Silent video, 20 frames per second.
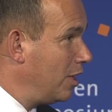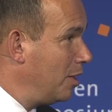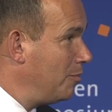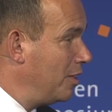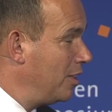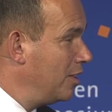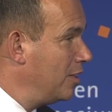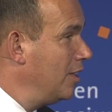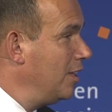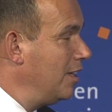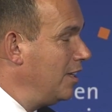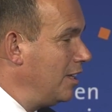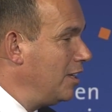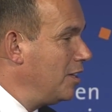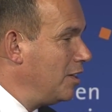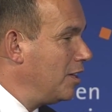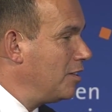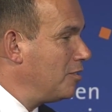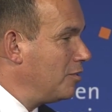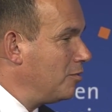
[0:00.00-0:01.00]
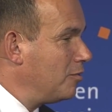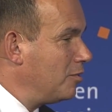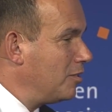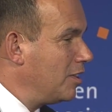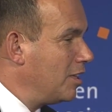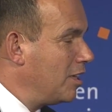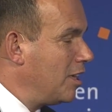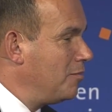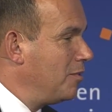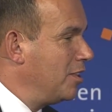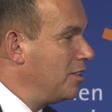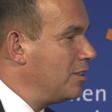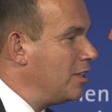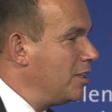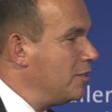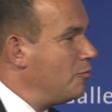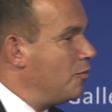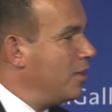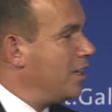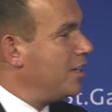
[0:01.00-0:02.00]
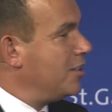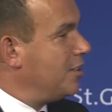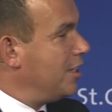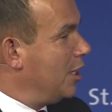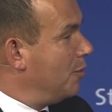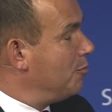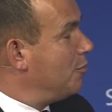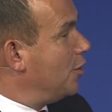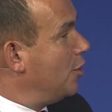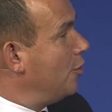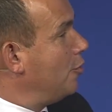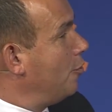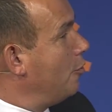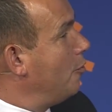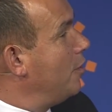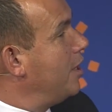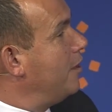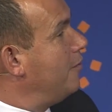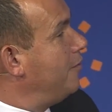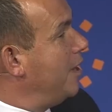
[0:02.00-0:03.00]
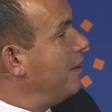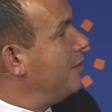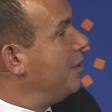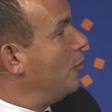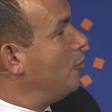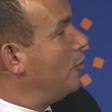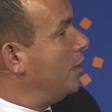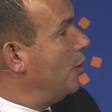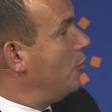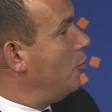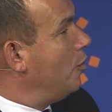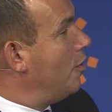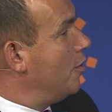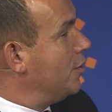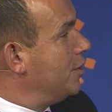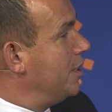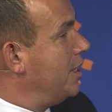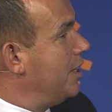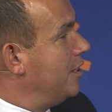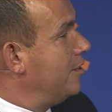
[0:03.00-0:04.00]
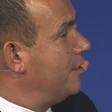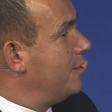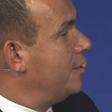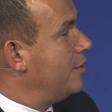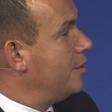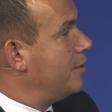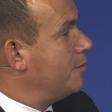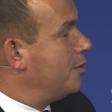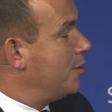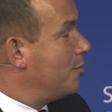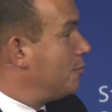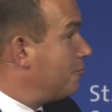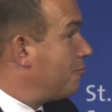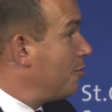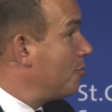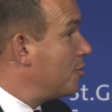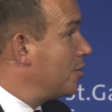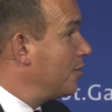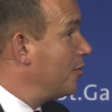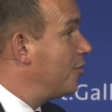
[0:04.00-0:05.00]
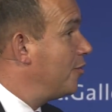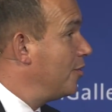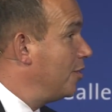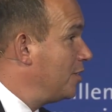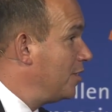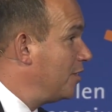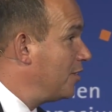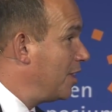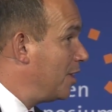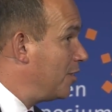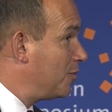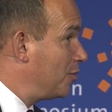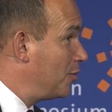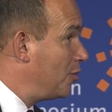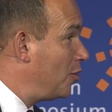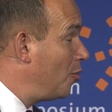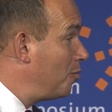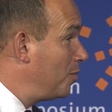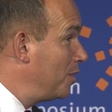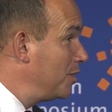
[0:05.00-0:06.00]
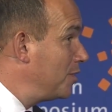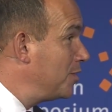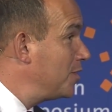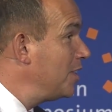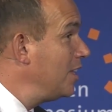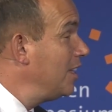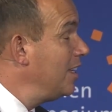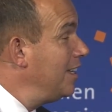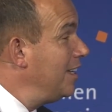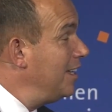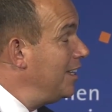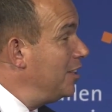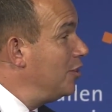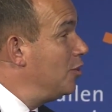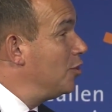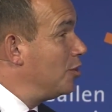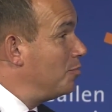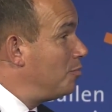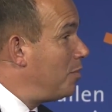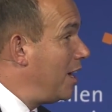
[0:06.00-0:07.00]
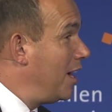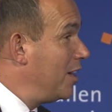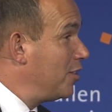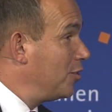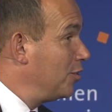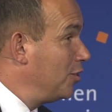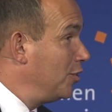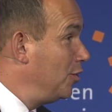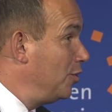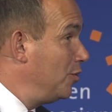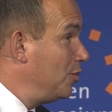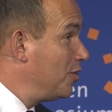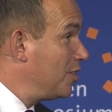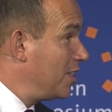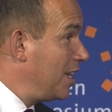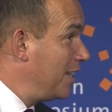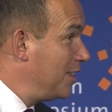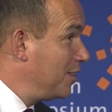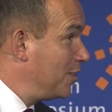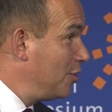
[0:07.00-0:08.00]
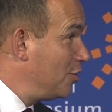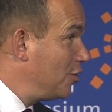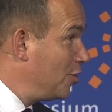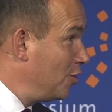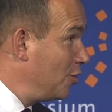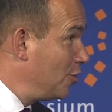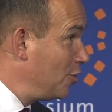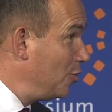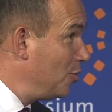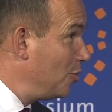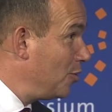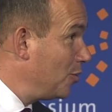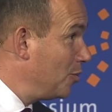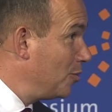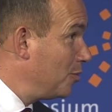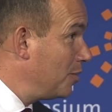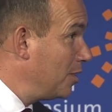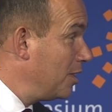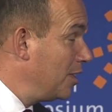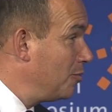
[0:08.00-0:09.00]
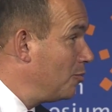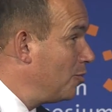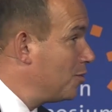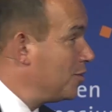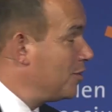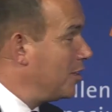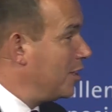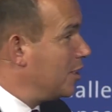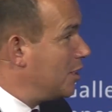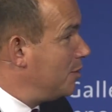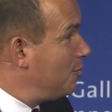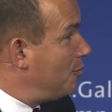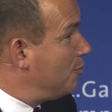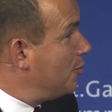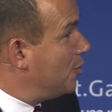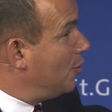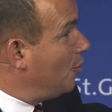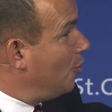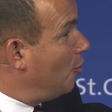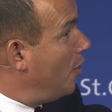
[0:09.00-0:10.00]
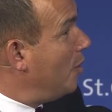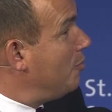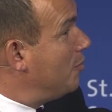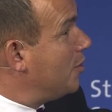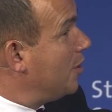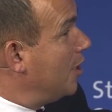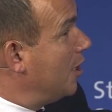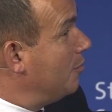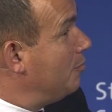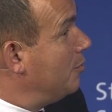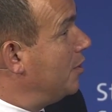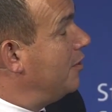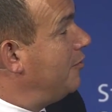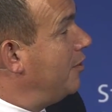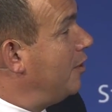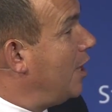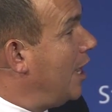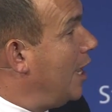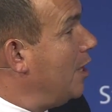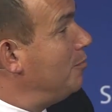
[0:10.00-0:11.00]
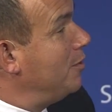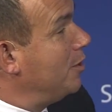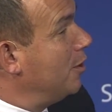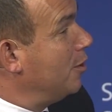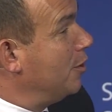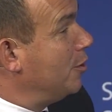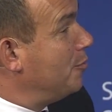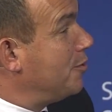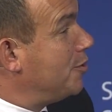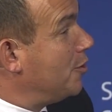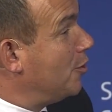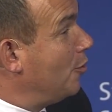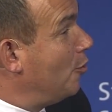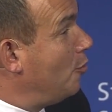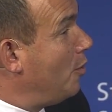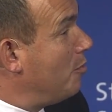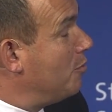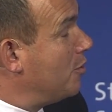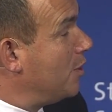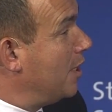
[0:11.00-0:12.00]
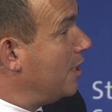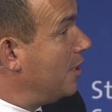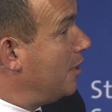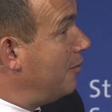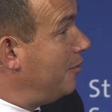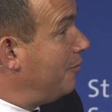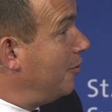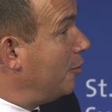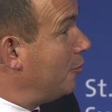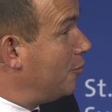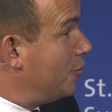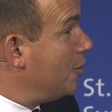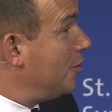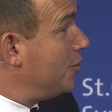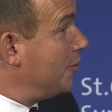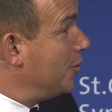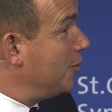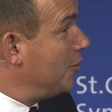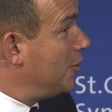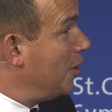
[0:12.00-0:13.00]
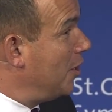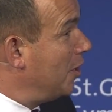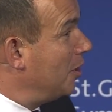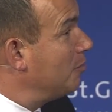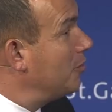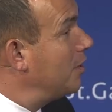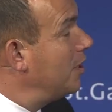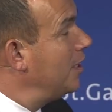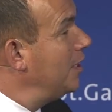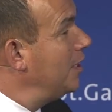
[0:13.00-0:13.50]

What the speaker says: I mean, when I say obscure, when I found out what it was, it had a subscription of 30,000 copies. You could buy it on the newsstands in Shinjuku. It wasn't like some obscure website, but if it had been on an obscure website, I'd feel just the same.